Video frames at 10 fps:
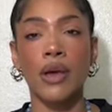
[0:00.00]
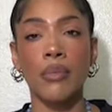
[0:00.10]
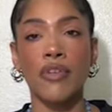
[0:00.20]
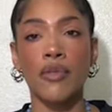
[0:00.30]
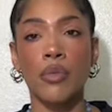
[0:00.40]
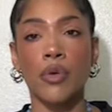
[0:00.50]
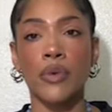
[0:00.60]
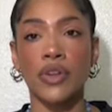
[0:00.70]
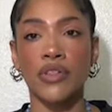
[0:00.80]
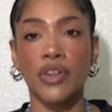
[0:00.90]
But for more
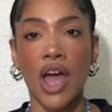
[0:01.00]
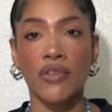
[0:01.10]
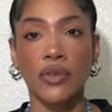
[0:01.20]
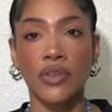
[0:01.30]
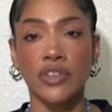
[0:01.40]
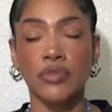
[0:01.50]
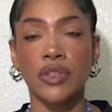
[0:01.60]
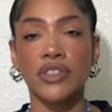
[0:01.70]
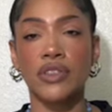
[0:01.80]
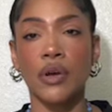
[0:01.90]
readings after this,
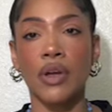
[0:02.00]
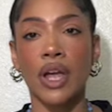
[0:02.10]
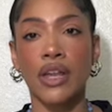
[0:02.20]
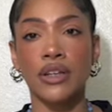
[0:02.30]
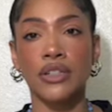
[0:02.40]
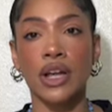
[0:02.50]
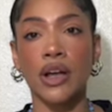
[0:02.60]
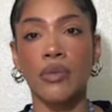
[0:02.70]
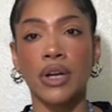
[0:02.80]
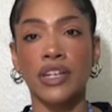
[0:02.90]
please go ahead and check
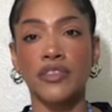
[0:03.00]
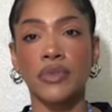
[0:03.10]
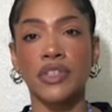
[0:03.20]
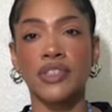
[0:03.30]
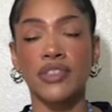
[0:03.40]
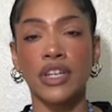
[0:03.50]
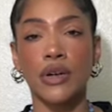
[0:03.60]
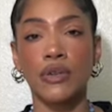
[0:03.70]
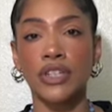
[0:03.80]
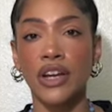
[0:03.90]
out my husband's
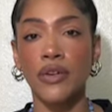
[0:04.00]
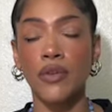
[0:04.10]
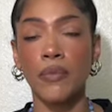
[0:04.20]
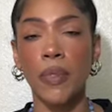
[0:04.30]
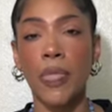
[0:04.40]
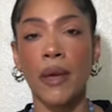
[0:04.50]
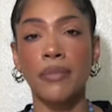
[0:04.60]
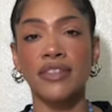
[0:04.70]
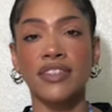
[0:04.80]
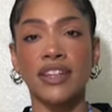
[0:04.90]
tarot channel at
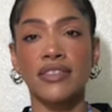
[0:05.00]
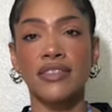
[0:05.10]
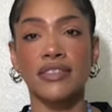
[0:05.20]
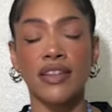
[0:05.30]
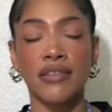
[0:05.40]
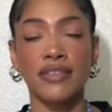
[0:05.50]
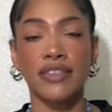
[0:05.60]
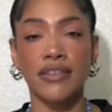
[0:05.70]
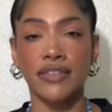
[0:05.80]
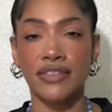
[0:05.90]

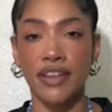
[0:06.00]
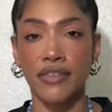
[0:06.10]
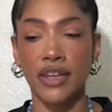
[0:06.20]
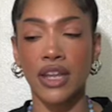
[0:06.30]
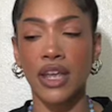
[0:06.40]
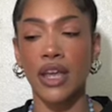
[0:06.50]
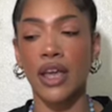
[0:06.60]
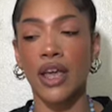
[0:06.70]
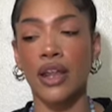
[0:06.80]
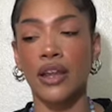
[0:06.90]
Possessed777.
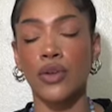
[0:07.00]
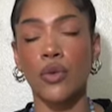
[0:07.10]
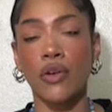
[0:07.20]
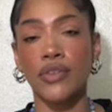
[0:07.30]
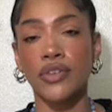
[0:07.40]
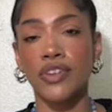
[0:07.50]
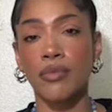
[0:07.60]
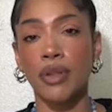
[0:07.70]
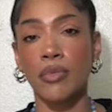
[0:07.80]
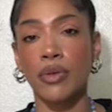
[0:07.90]
And I do offer same
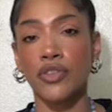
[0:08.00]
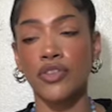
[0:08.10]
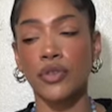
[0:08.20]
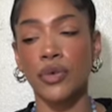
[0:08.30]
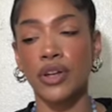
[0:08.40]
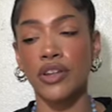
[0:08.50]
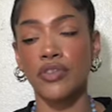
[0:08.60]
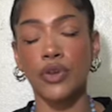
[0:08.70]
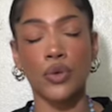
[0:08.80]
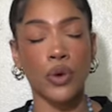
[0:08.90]
day personal readings
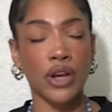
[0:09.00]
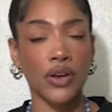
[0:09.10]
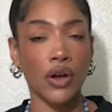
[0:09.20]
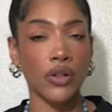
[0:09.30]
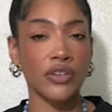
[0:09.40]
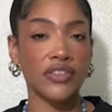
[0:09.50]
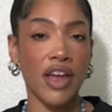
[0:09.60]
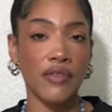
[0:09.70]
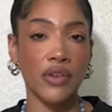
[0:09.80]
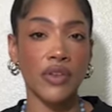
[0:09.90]
for $20.
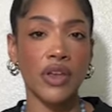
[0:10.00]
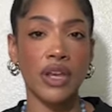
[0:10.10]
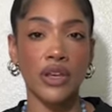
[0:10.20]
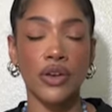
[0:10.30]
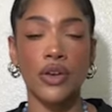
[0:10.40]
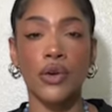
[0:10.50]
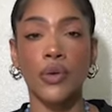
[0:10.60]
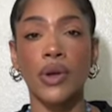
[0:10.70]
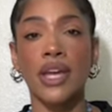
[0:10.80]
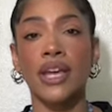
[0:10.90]
Everything you need to know
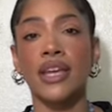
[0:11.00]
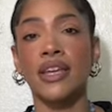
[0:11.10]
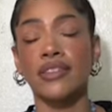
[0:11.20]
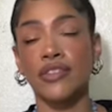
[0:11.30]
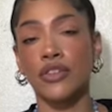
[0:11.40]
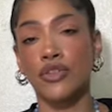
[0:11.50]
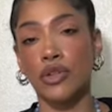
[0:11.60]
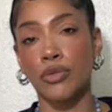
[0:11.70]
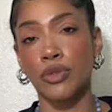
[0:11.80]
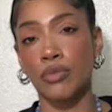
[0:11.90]
is in the
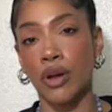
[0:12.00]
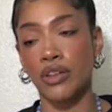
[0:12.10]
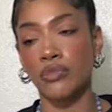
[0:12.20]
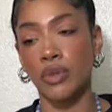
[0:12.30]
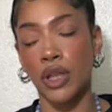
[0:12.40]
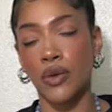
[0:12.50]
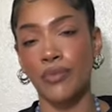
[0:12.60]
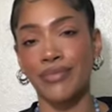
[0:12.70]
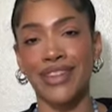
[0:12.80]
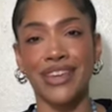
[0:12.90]
description box below.
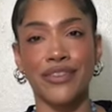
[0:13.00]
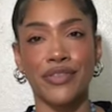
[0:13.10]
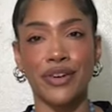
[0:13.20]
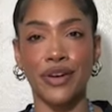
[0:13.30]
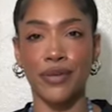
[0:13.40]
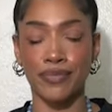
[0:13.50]
Thank you, Virgo.